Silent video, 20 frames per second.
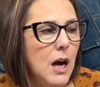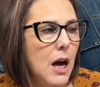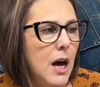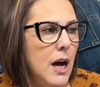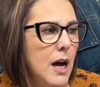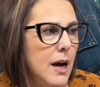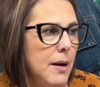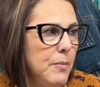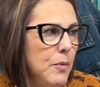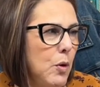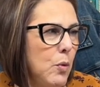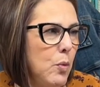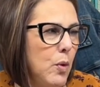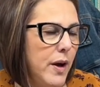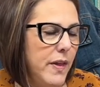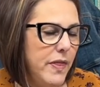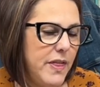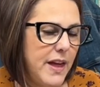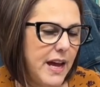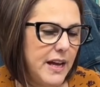Um,
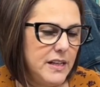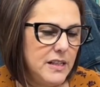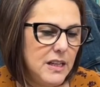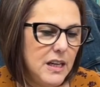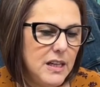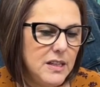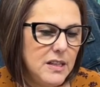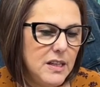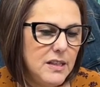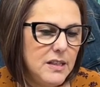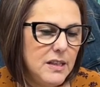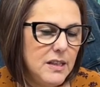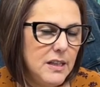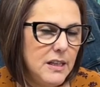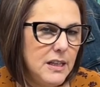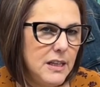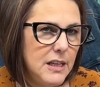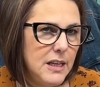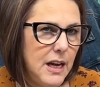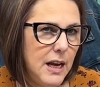what that does is it
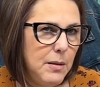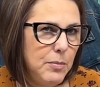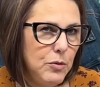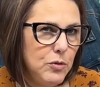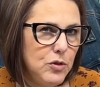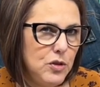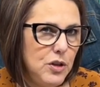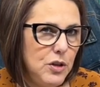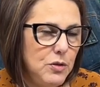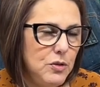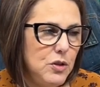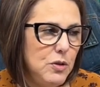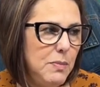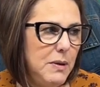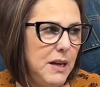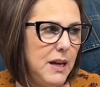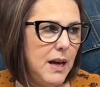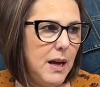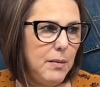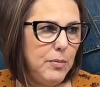enables you to
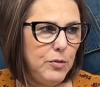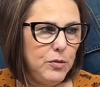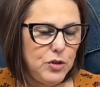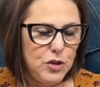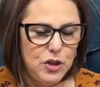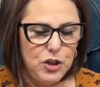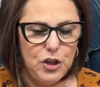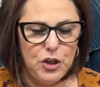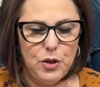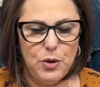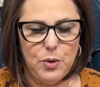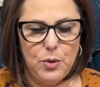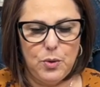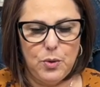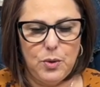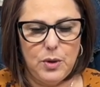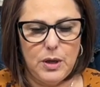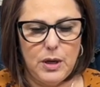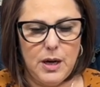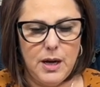be able
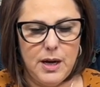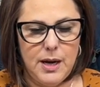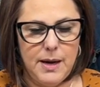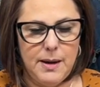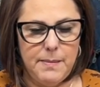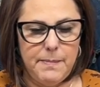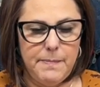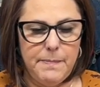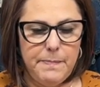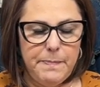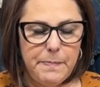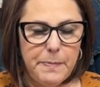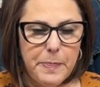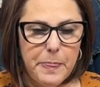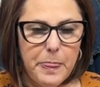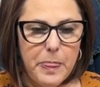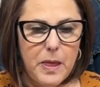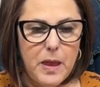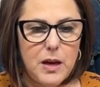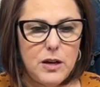to um,
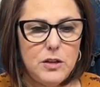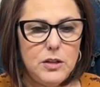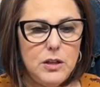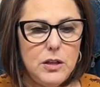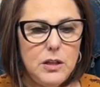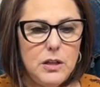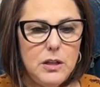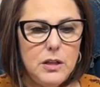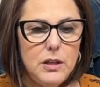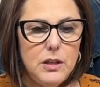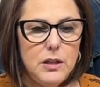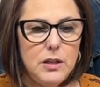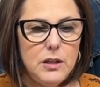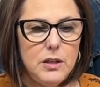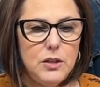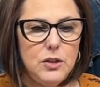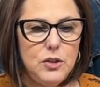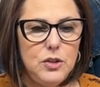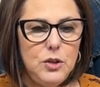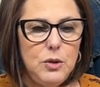
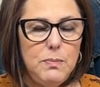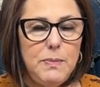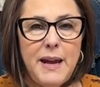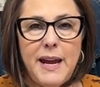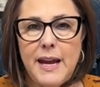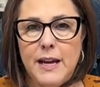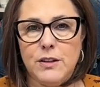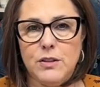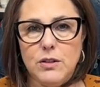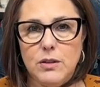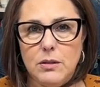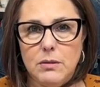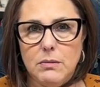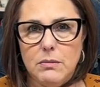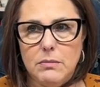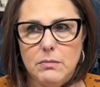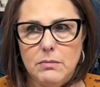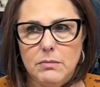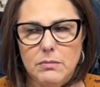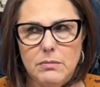do pant
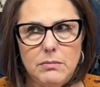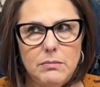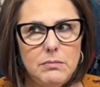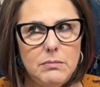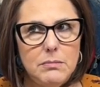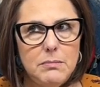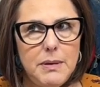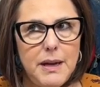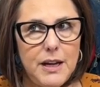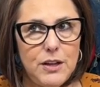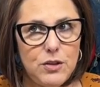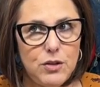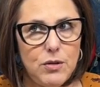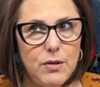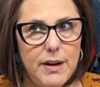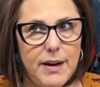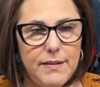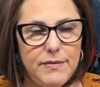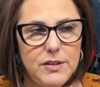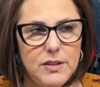
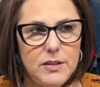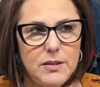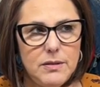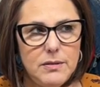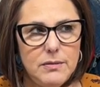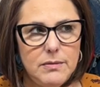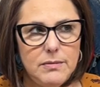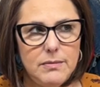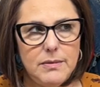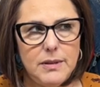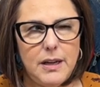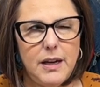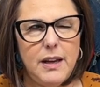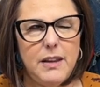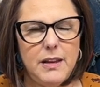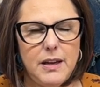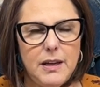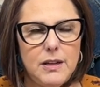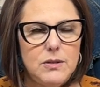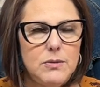pantographs, I
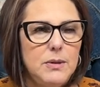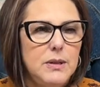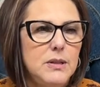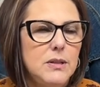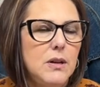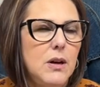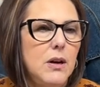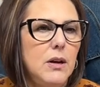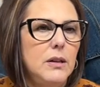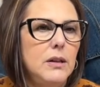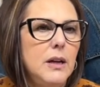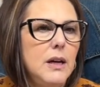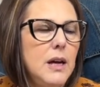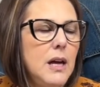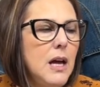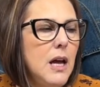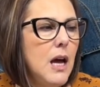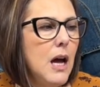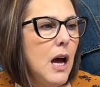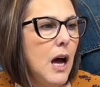think is what it's called.
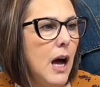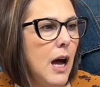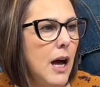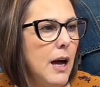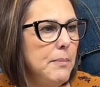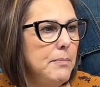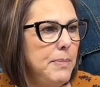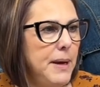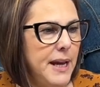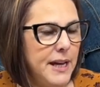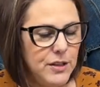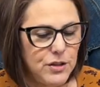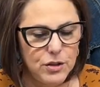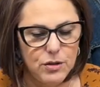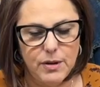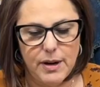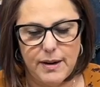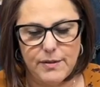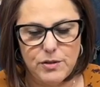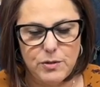Um,
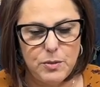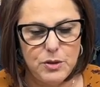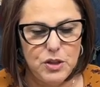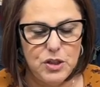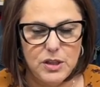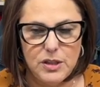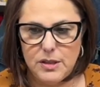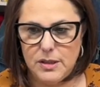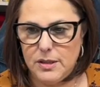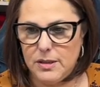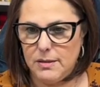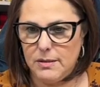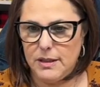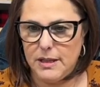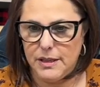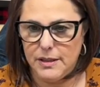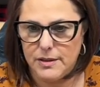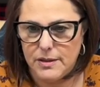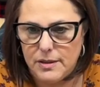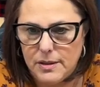pantographs, which is
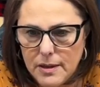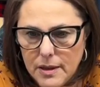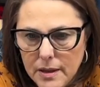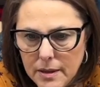this.